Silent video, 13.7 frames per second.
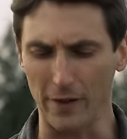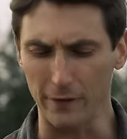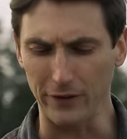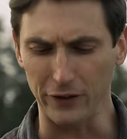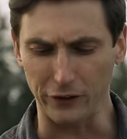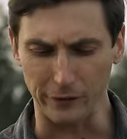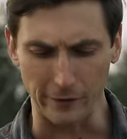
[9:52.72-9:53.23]
of the
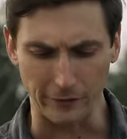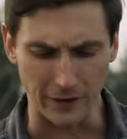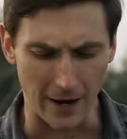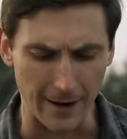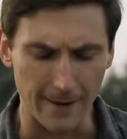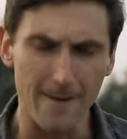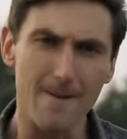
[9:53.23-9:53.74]
V Z
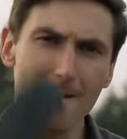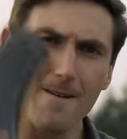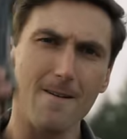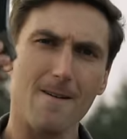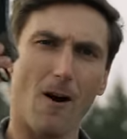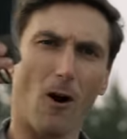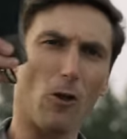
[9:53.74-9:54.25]
fifty-eight
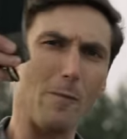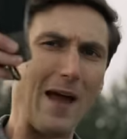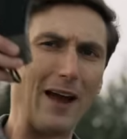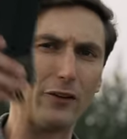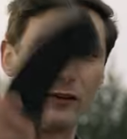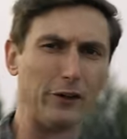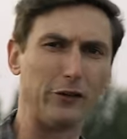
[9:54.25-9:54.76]
are the
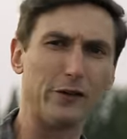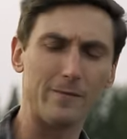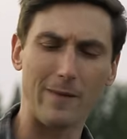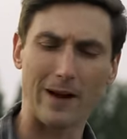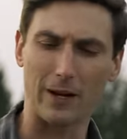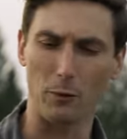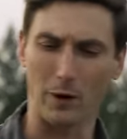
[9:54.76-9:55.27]
magazines.
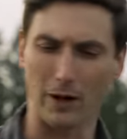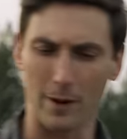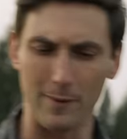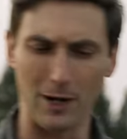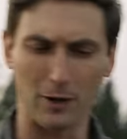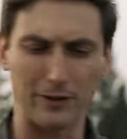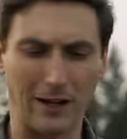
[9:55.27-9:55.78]
Mike, you want to come
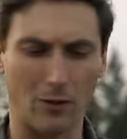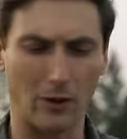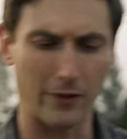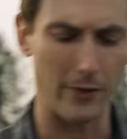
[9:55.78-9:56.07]
in here and take a look